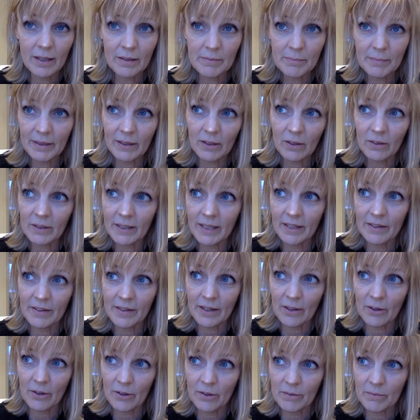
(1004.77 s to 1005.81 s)
mil and
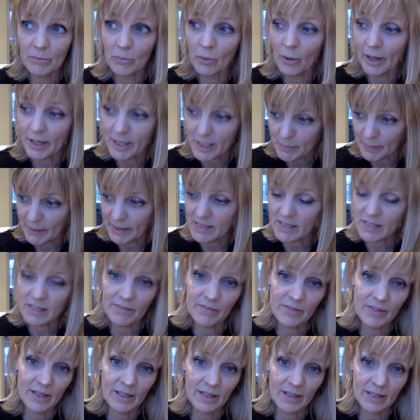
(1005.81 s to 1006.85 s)
they're more
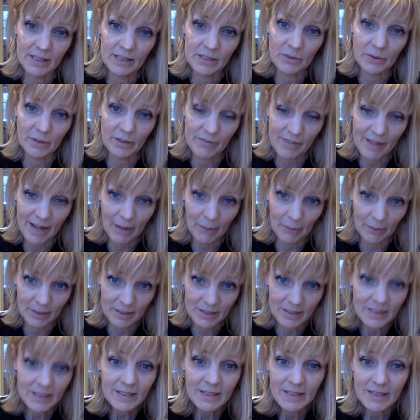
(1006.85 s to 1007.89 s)
expensive than 100 of that one